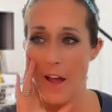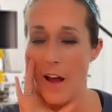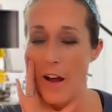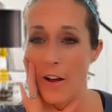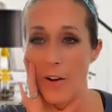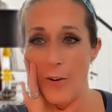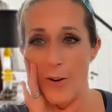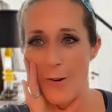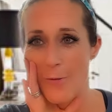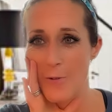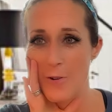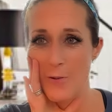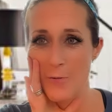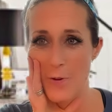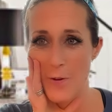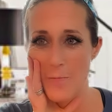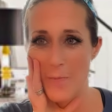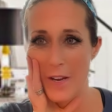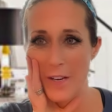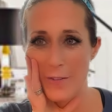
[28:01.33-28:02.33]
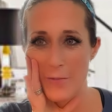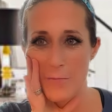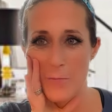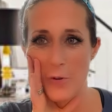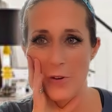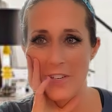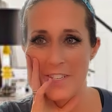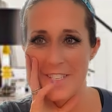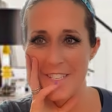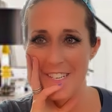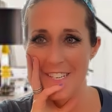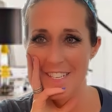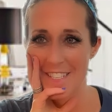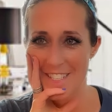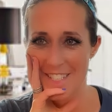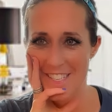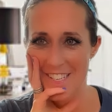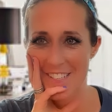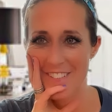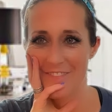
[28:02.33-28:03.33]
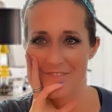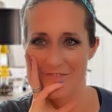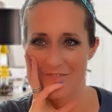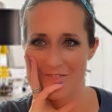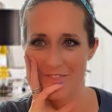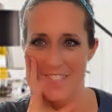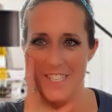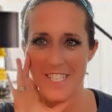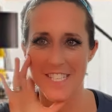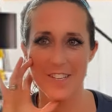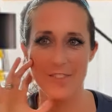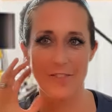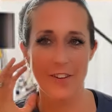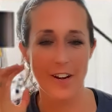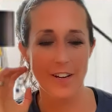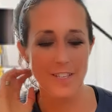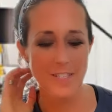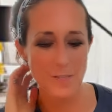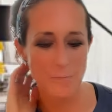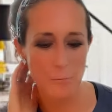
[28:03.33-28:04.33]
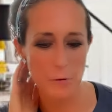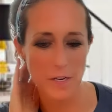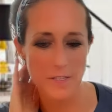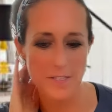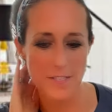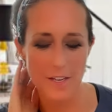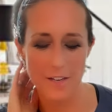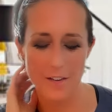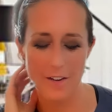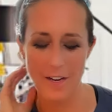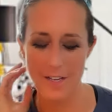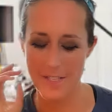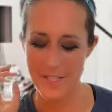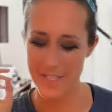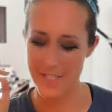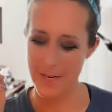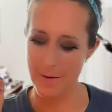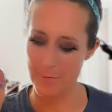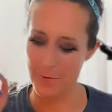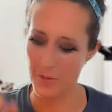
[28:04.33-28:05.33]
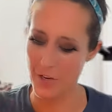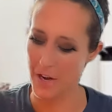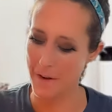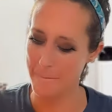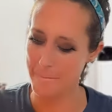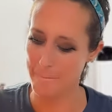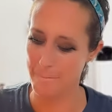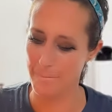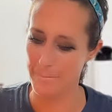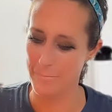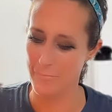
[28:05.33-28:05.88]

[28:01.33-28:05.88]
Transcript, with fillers: Oh, I wonder what Michael Morrissey is. Does he run as president or as a Democrat?